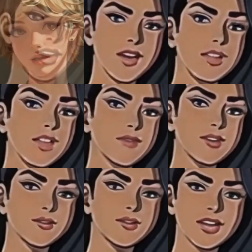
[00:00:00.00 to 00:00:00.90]
I love that
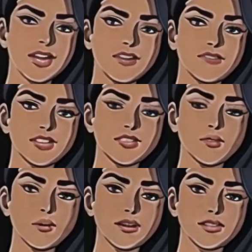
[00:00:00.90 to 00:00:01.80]
you think I'd have the
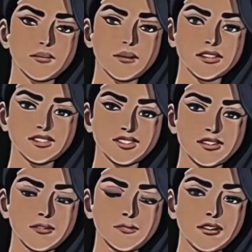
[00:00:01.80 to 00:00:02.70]
authority to audition
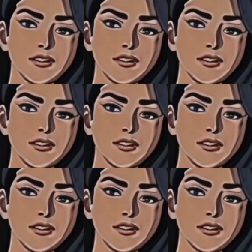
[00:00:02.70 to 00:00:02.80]
them.